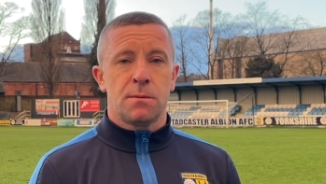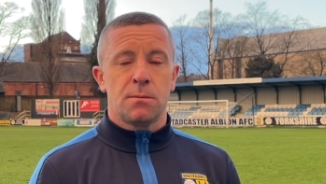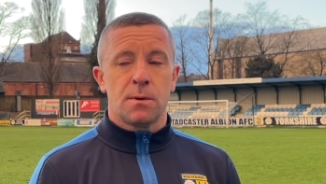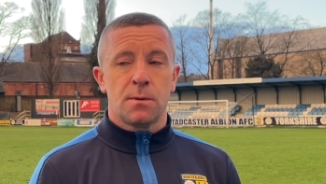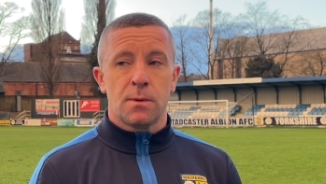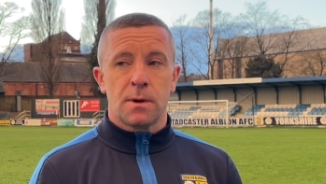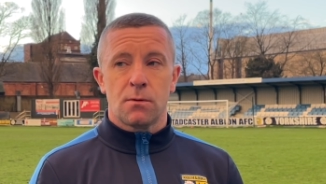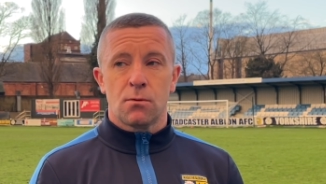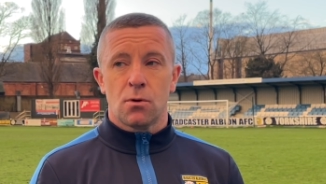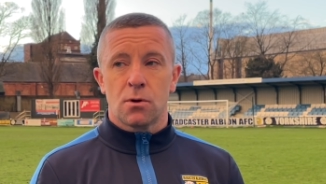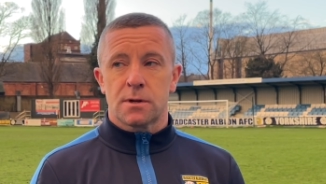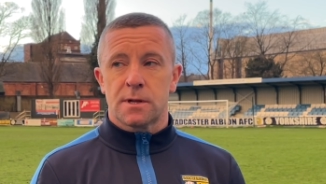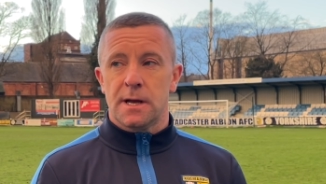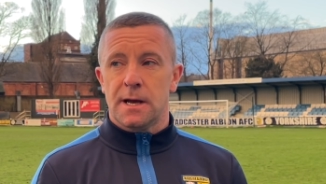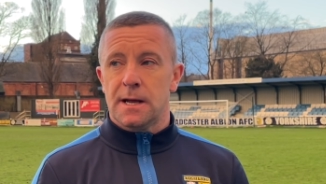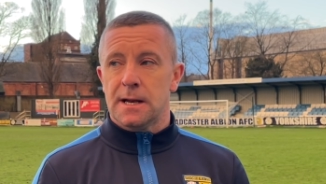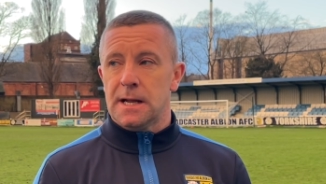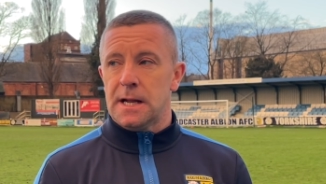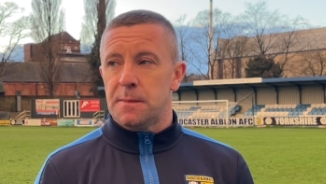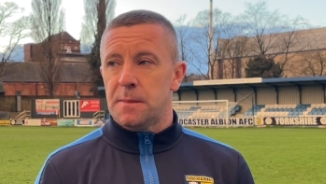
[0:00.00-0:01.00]
We will
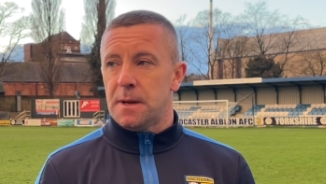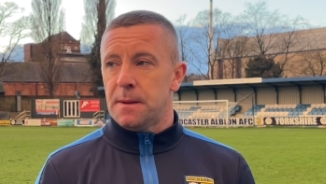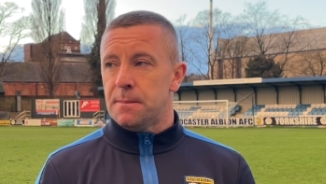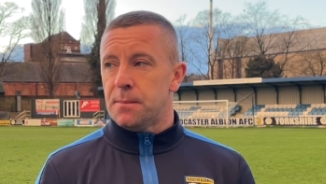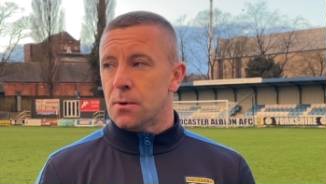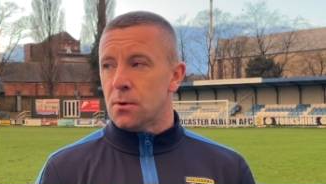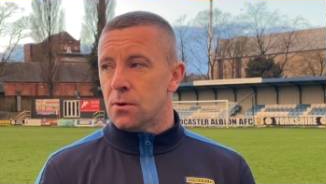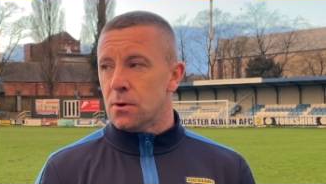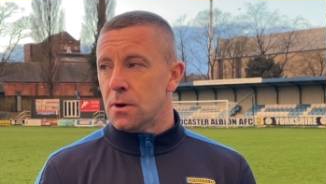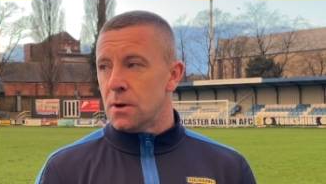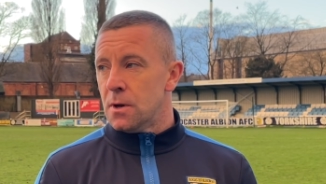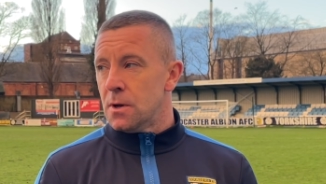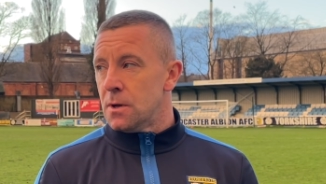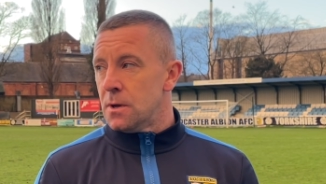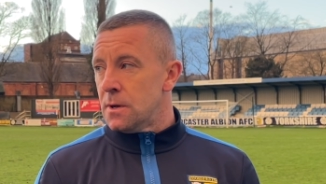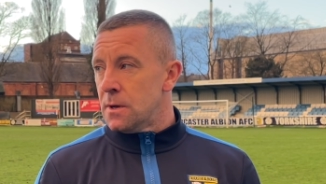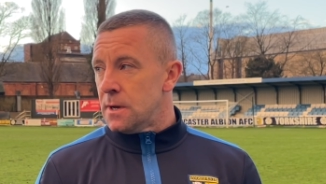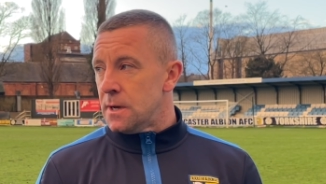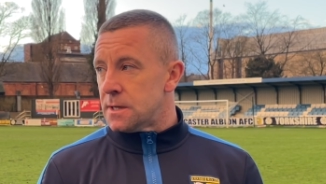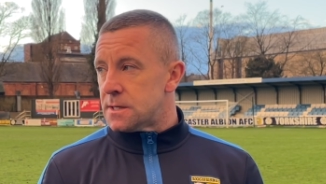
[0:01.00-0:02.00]
rotate a little bit, but
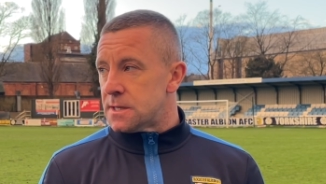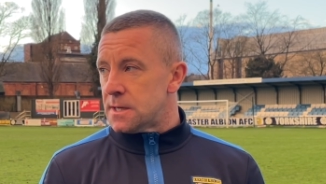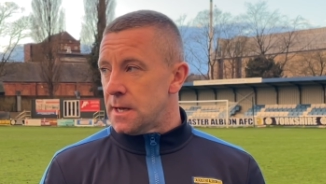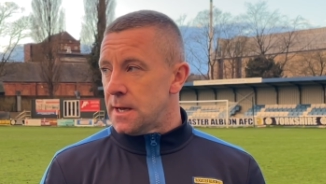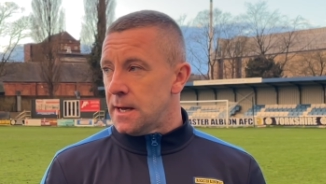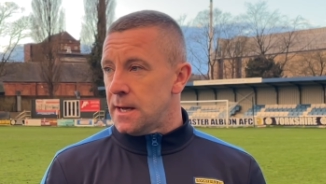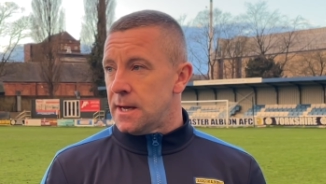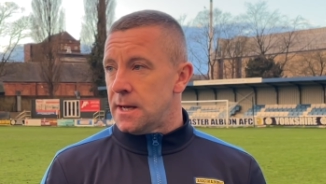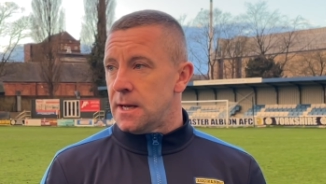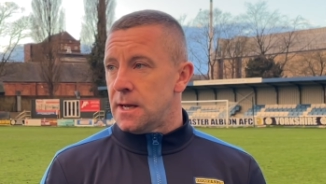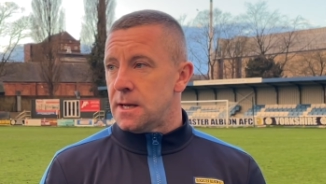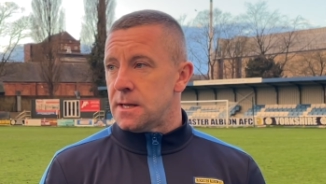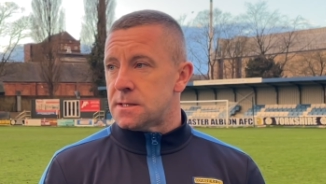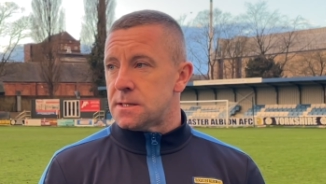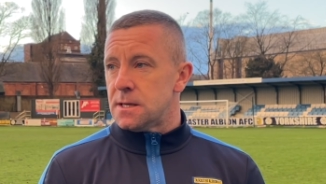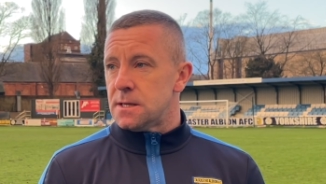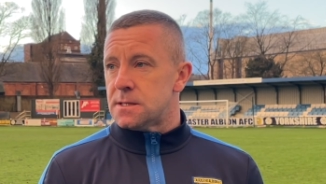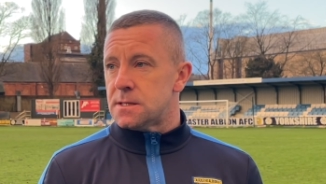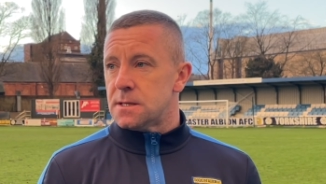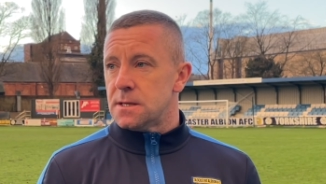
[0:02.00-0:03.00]
it's
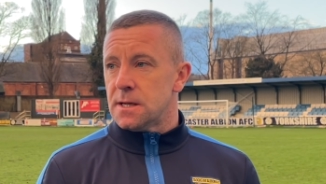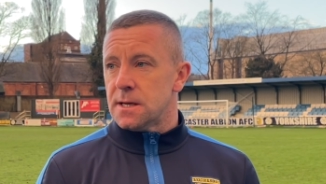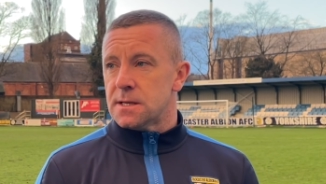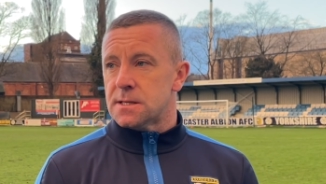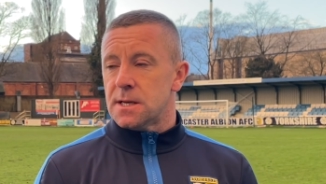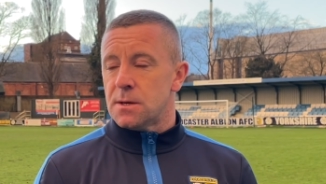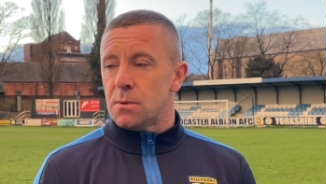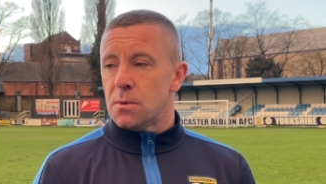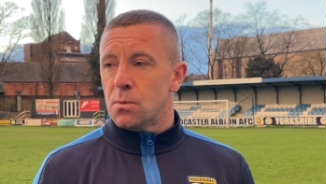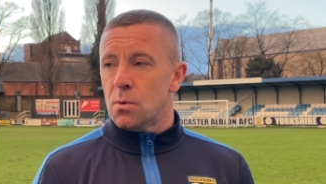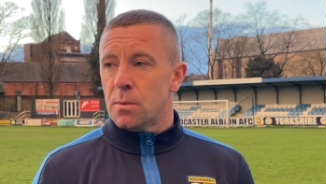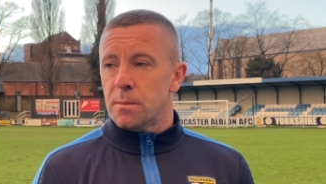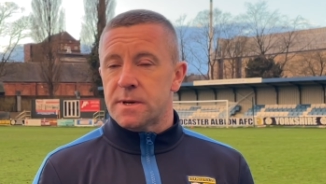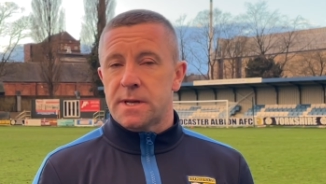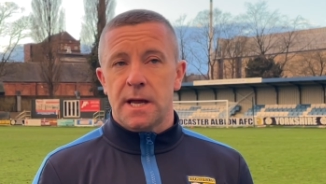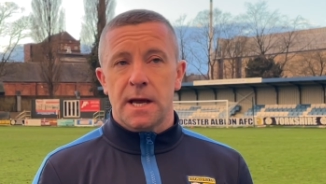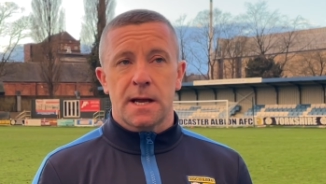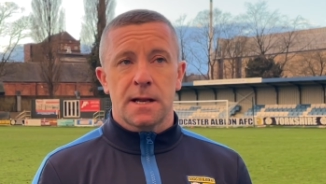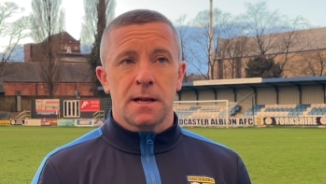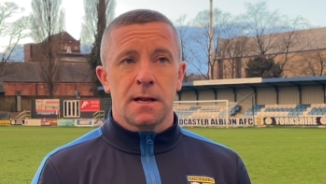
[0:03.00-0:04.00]
like you say, we won't be
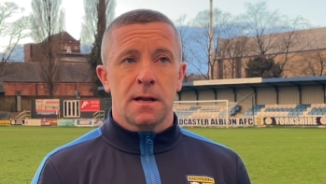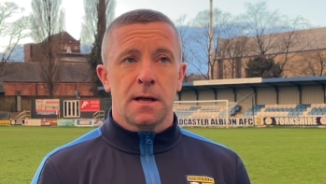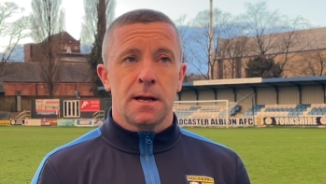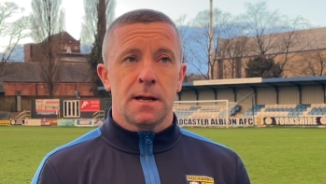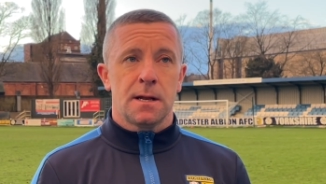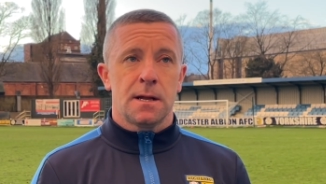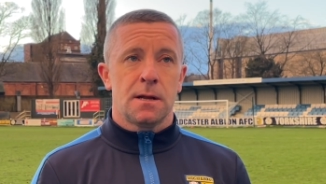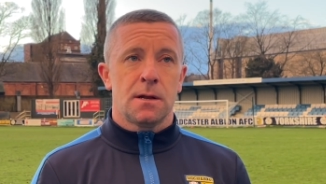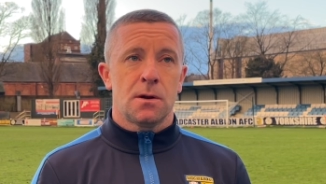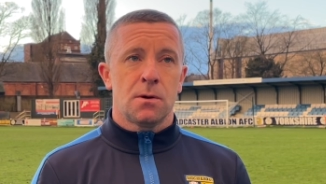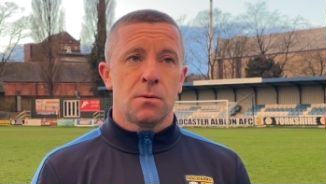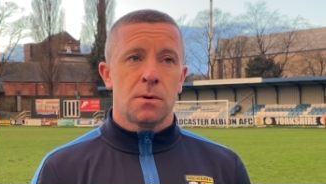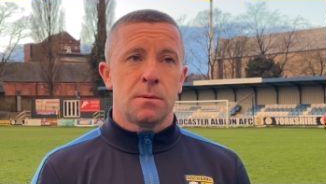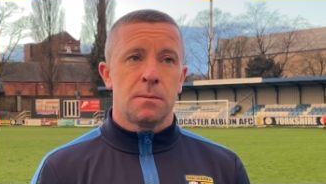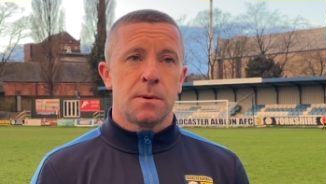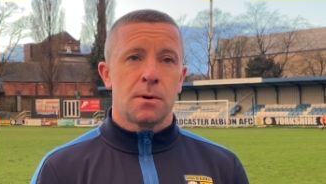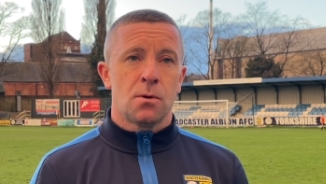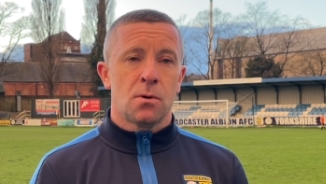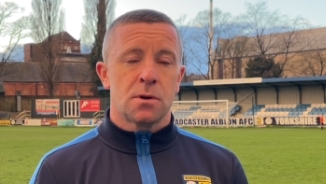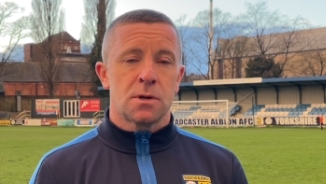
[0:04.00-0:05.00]
taking it lightly. We'll
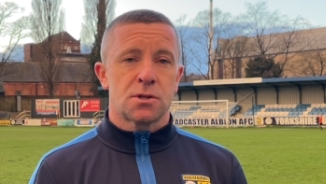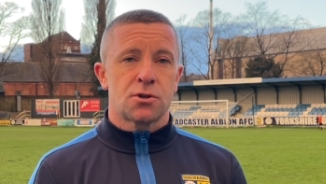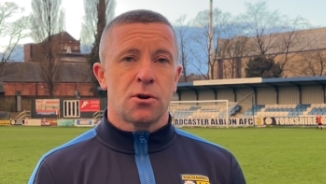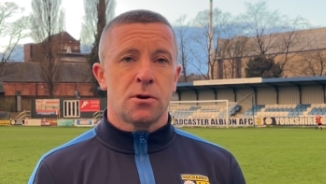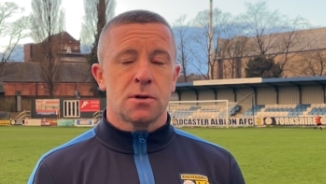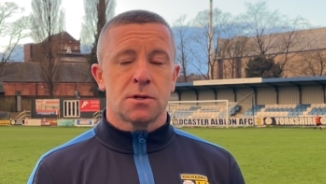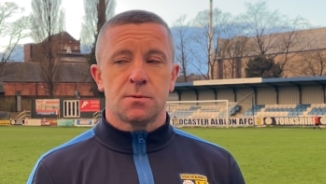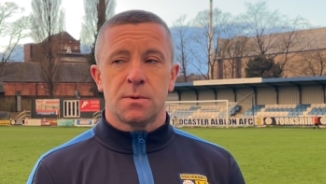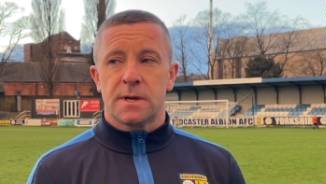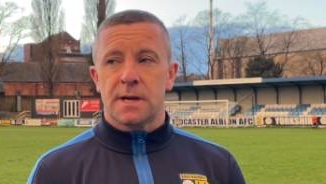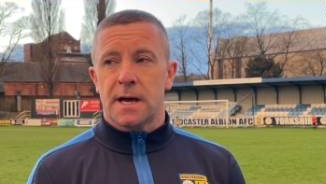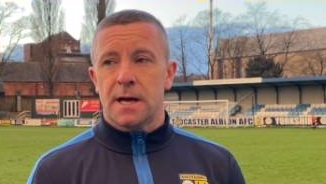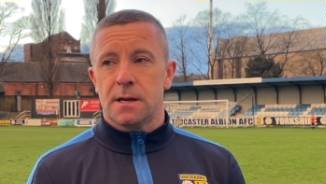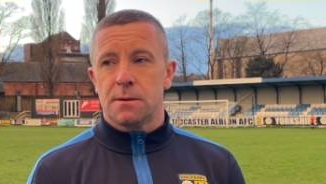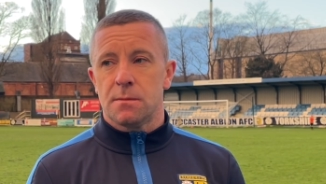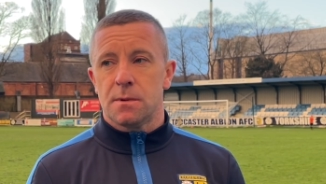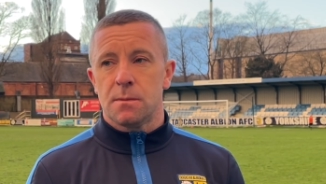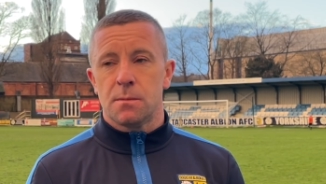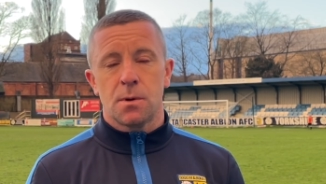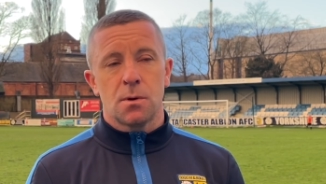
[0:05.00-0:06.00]
be going as strong as we can,
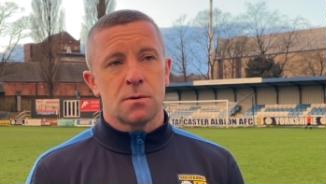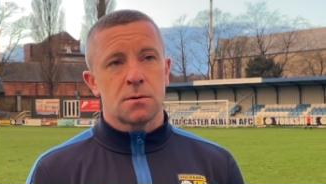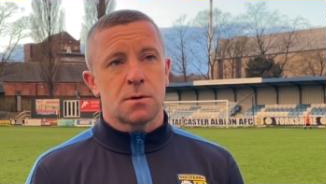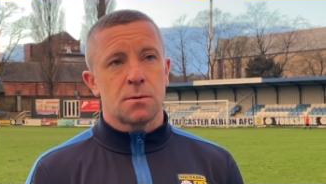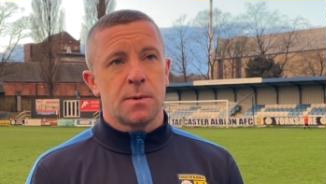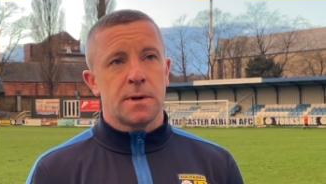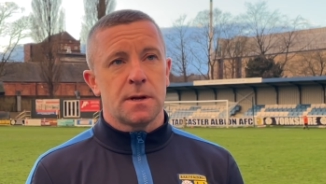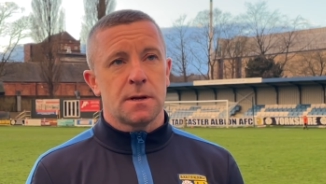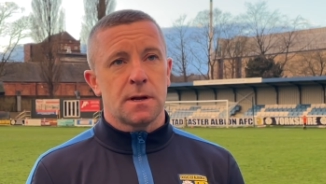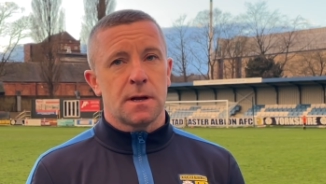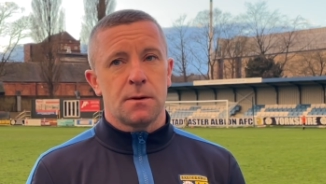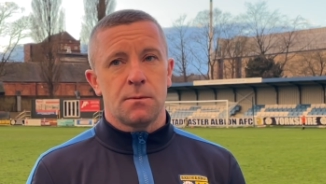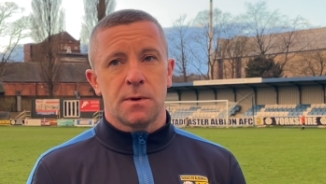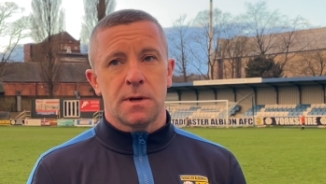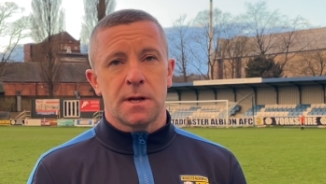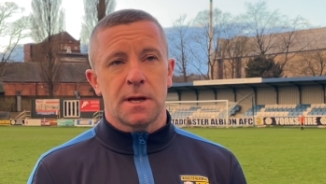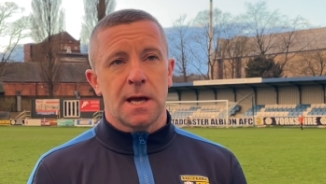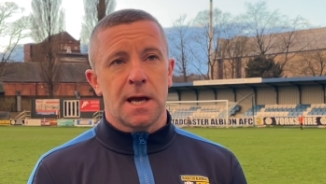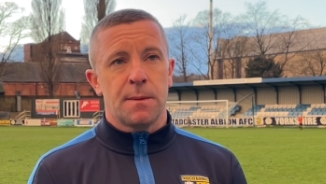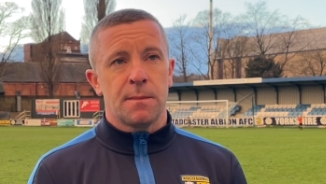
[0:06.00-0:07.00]
and we'll be looking to
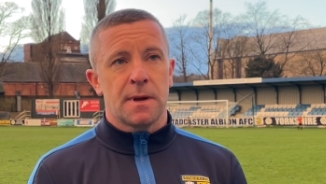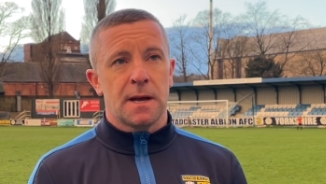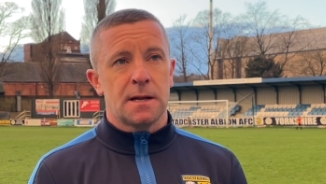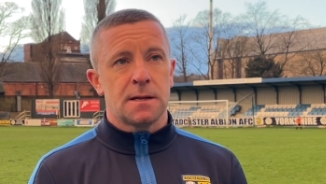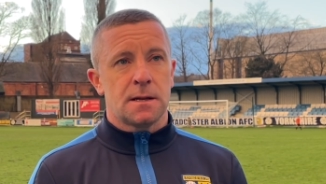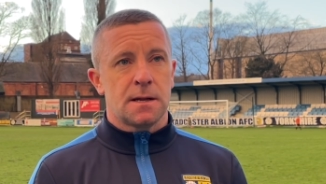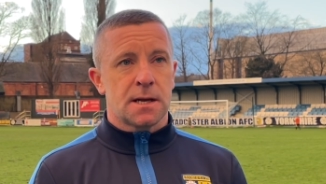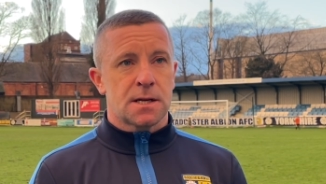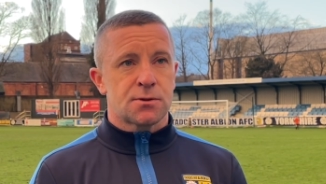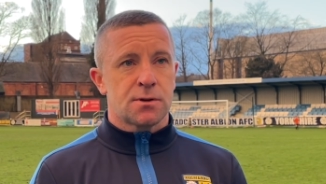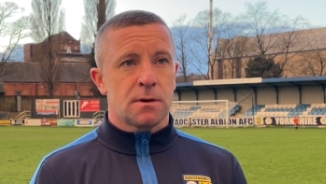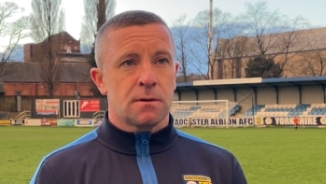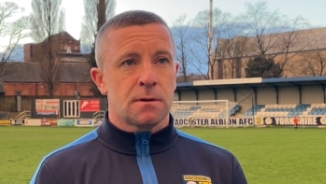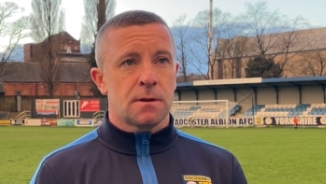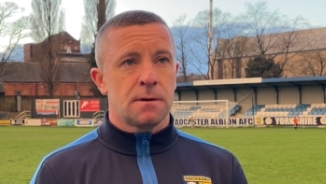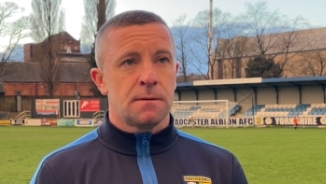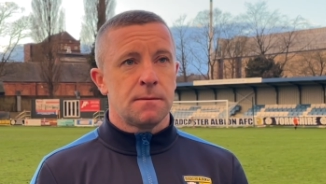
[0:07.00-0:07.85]
win the game and get in the next round.